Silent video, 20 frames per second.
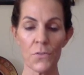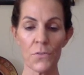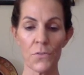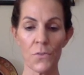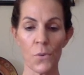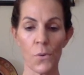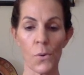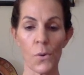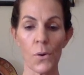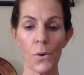
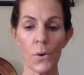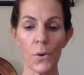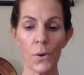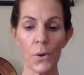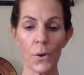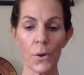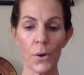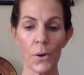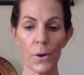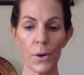4.
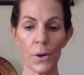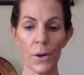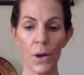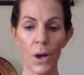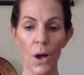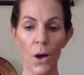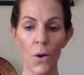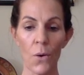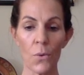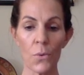
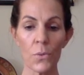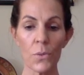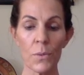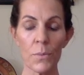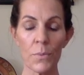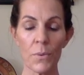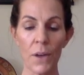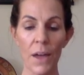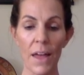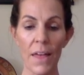Hold the
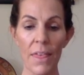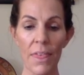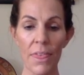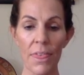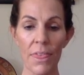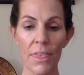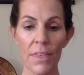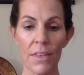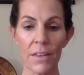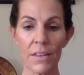breath.
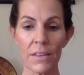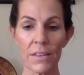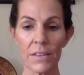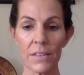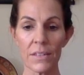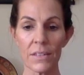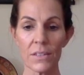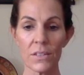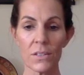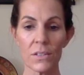
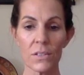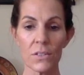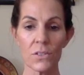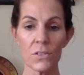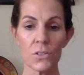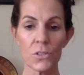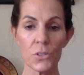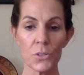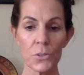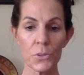
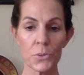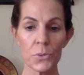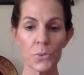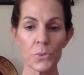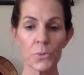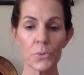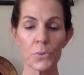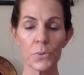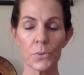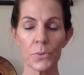2,
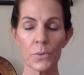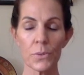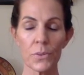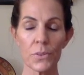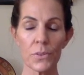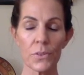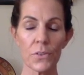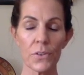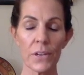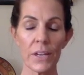
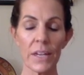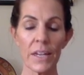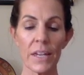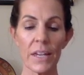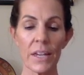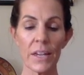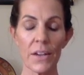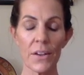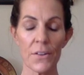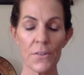3,
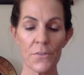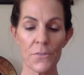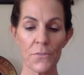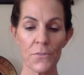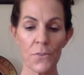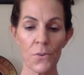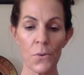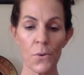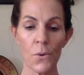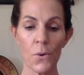
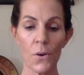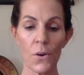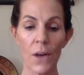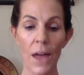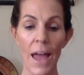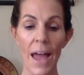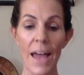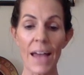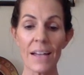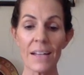4.
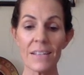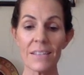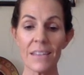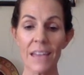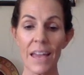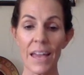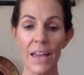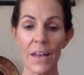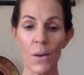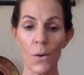
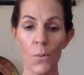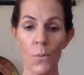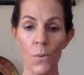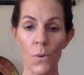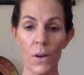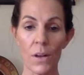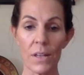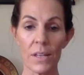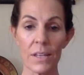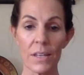Exhale.
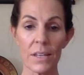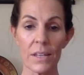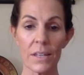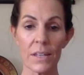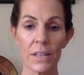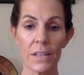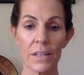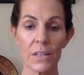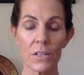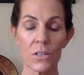1,
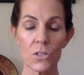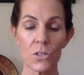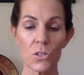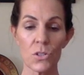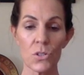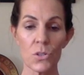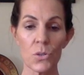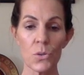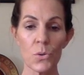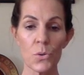
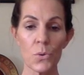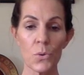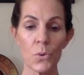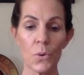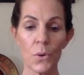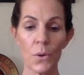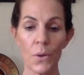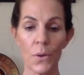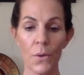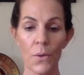2,
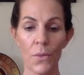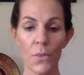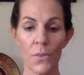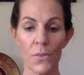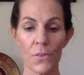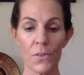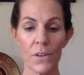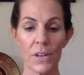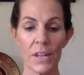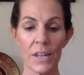
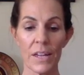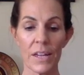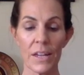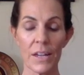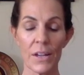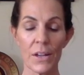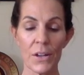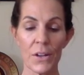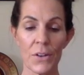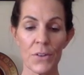3,
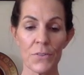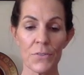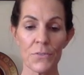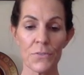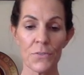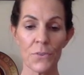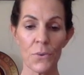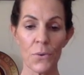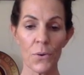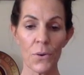
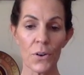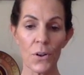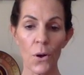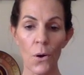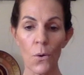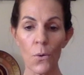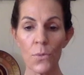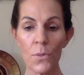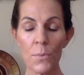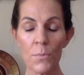4. And
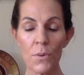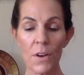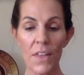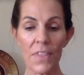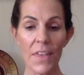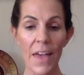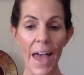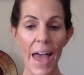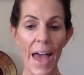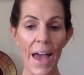hold the breath
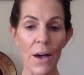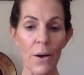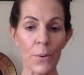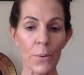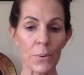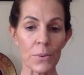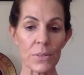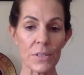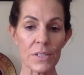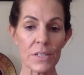
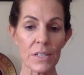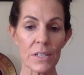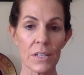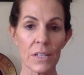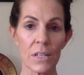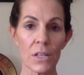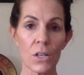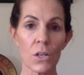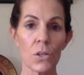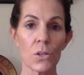out.
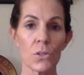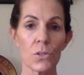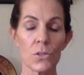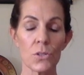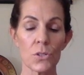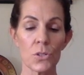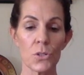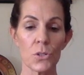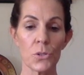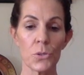
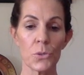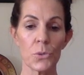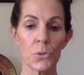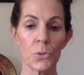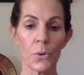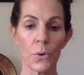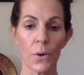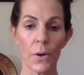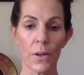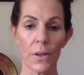2,
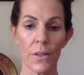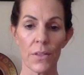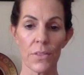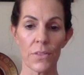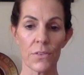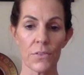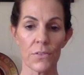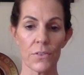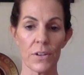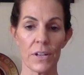
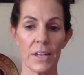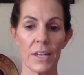3,